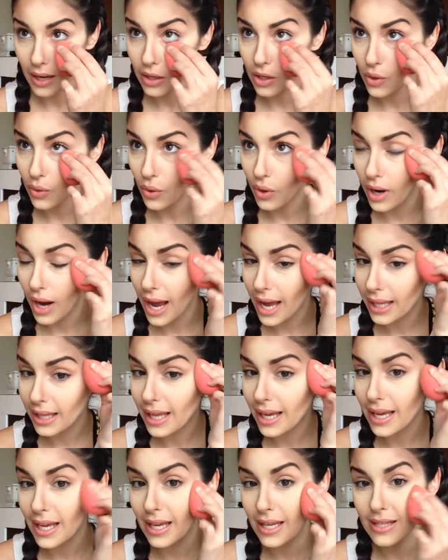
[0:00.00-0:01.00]
pat
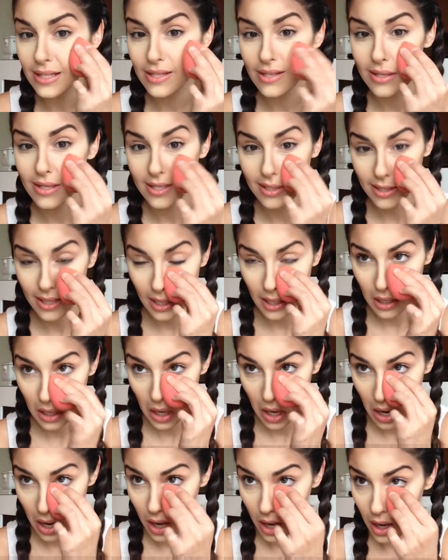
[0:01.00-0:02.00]
your highlight into the
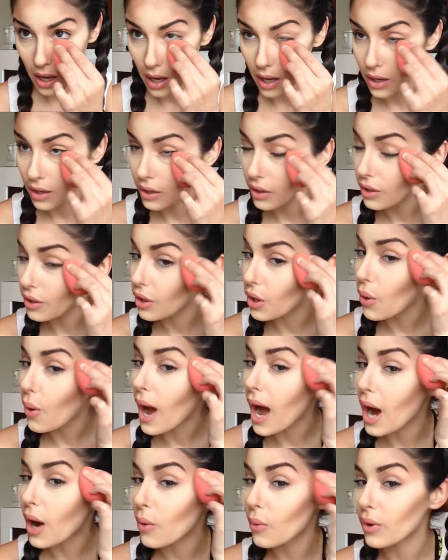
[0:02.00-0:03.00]
skin and you're
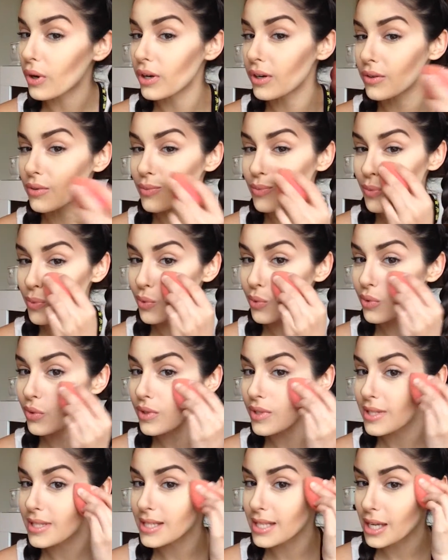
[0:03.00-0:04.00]
going to go outward.
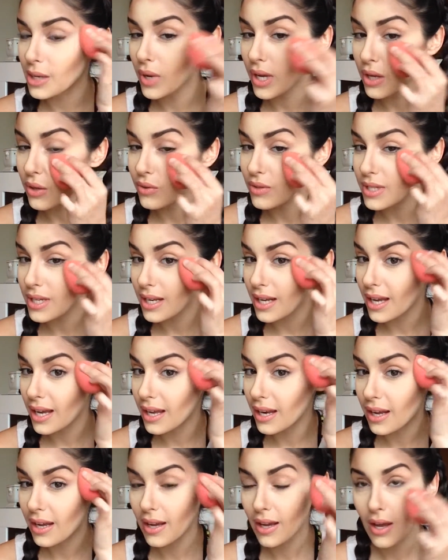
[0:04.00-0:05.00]
The same way you
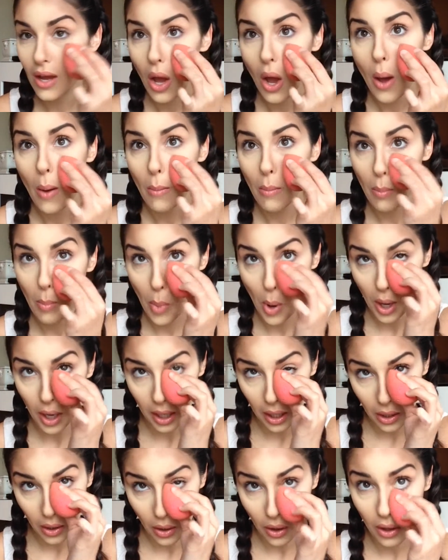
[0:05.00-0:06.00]
did it,
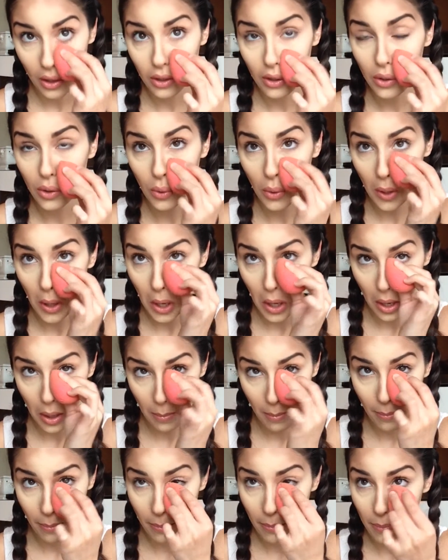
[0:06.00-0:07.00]
putting it on, you
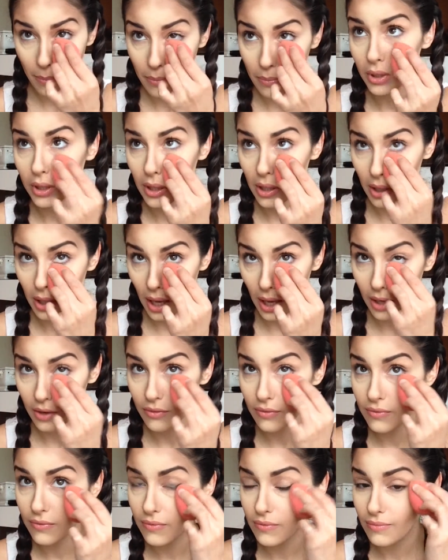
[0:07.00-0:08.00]
are going to pull
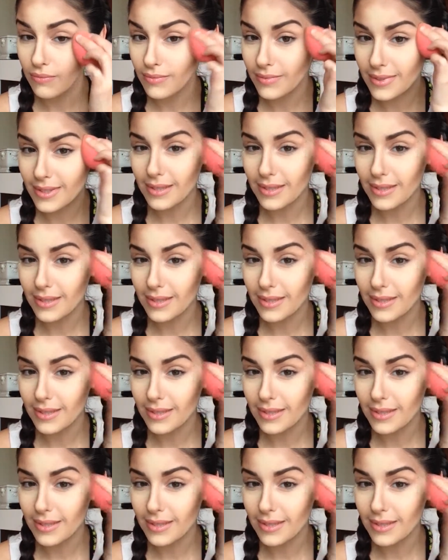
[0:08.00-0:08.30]
it, kind of